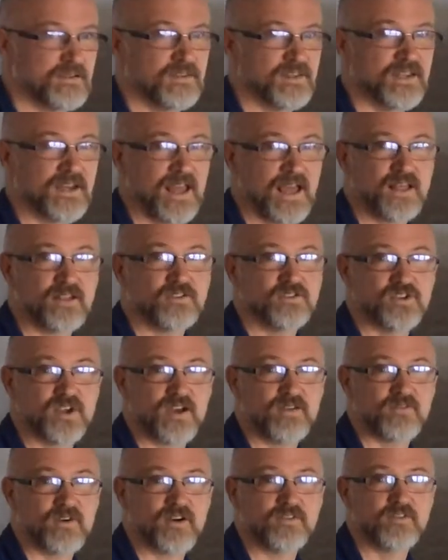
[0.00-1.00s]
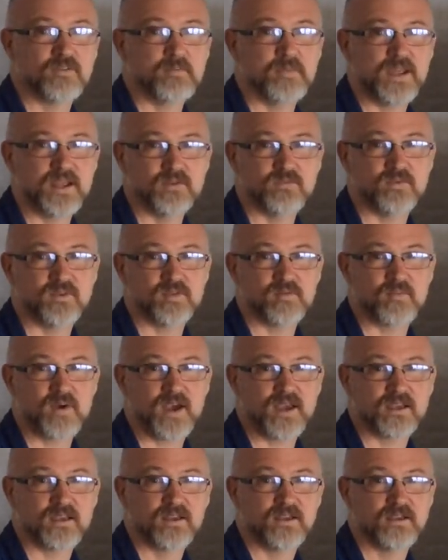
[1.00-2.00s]
The analogy I've often made with my
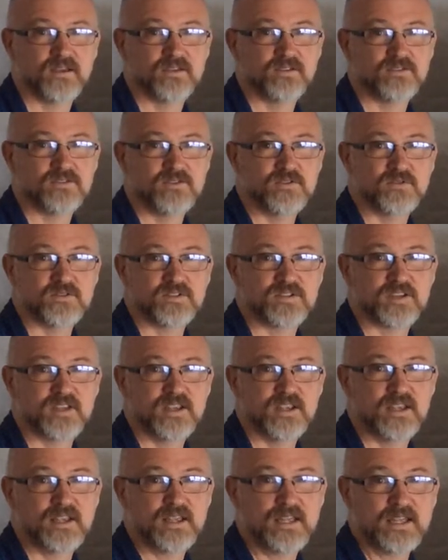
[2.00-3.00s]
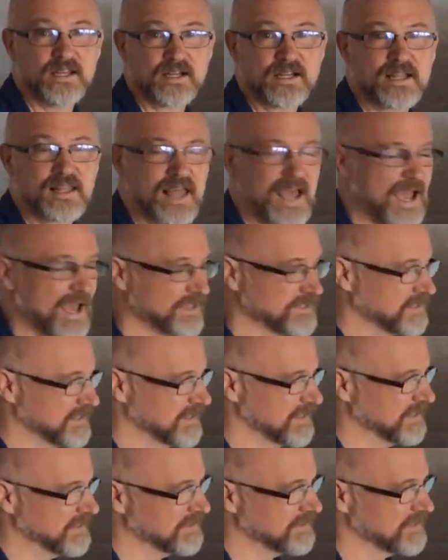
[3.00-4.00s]
students in class
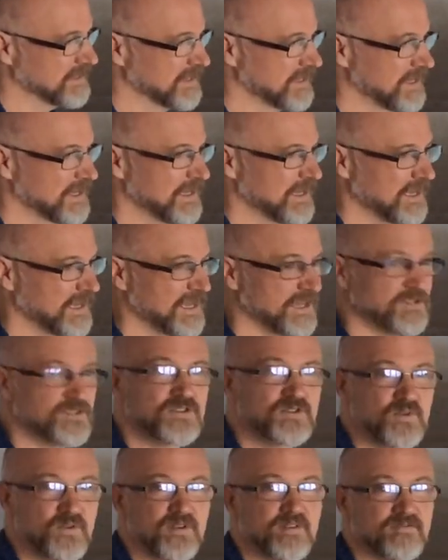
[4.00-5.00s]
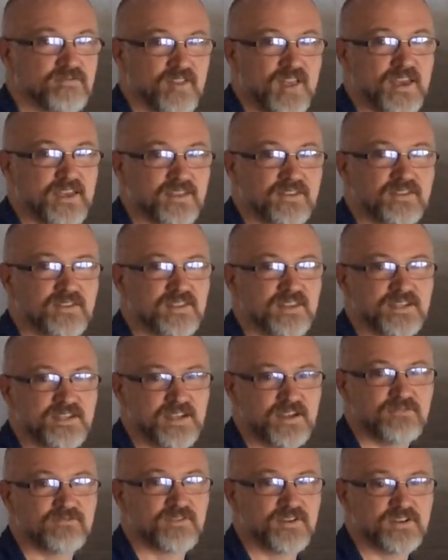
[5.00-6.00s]
is it's sort of like the
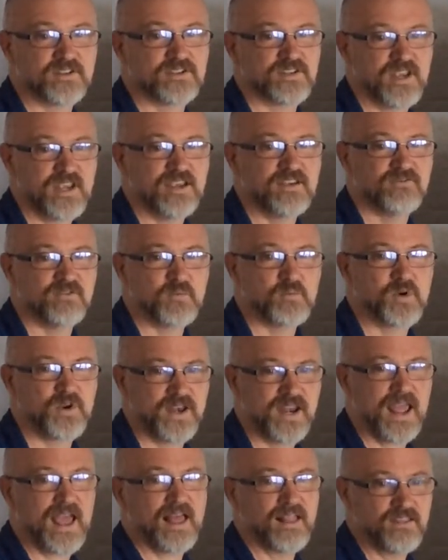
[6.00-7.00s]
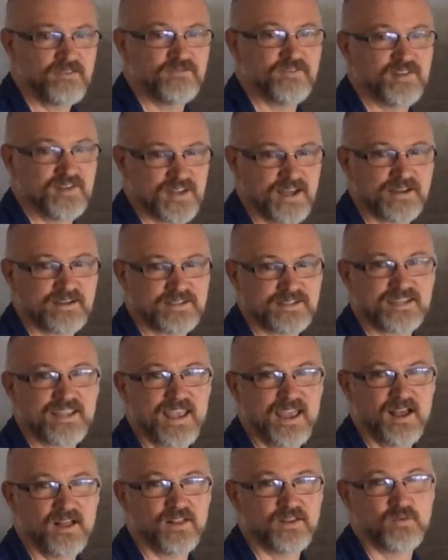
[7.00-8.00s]
difference if you put an elephant on a
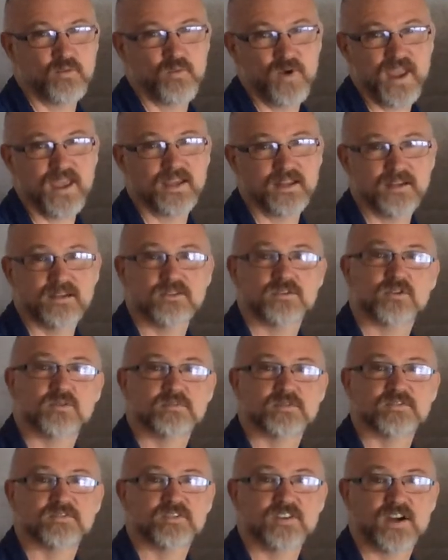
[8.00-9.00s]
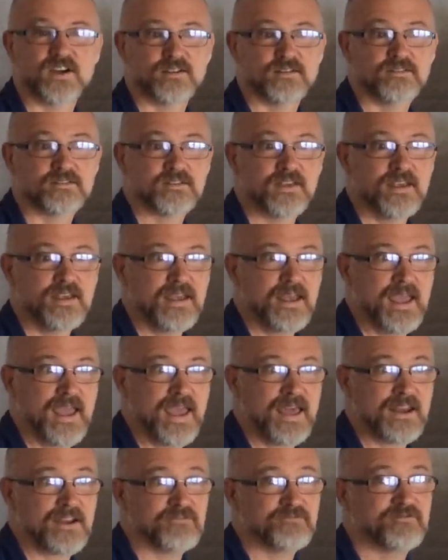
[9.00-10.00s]
scale and weigh it in terms of tons,
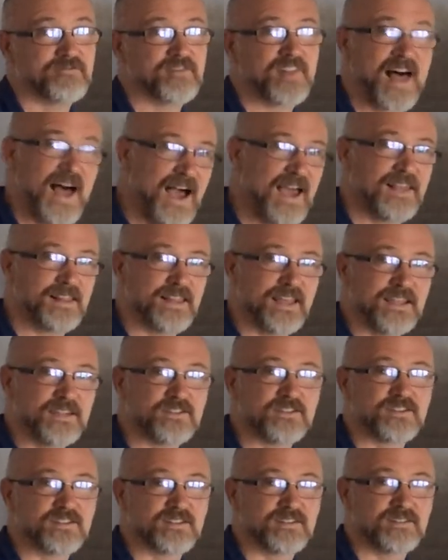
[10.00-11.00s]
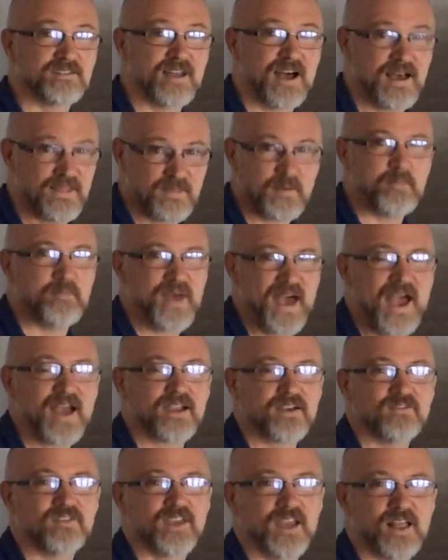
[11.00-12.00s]
and a fly lands on the
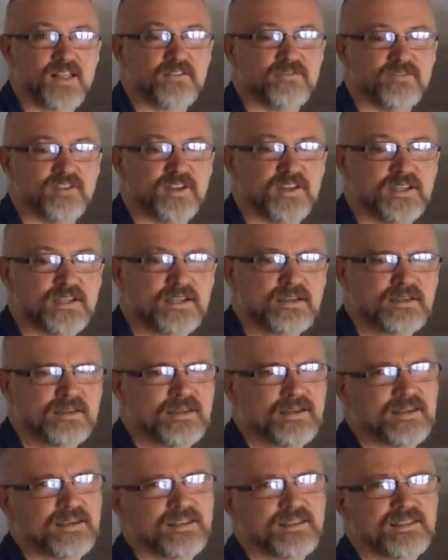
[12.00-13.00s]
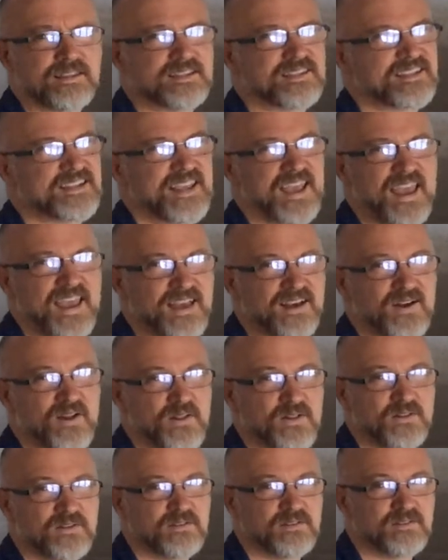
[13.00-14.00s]
back of the elephant, the
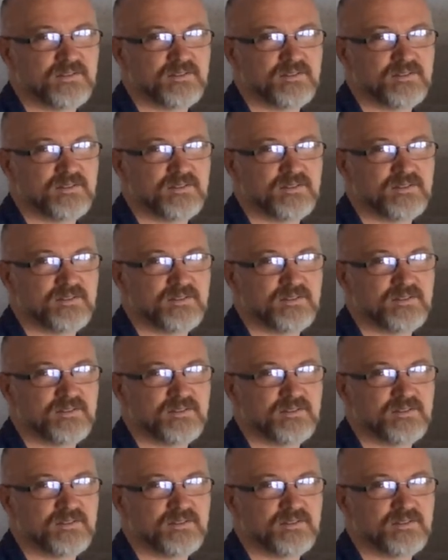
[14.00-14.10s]
scale,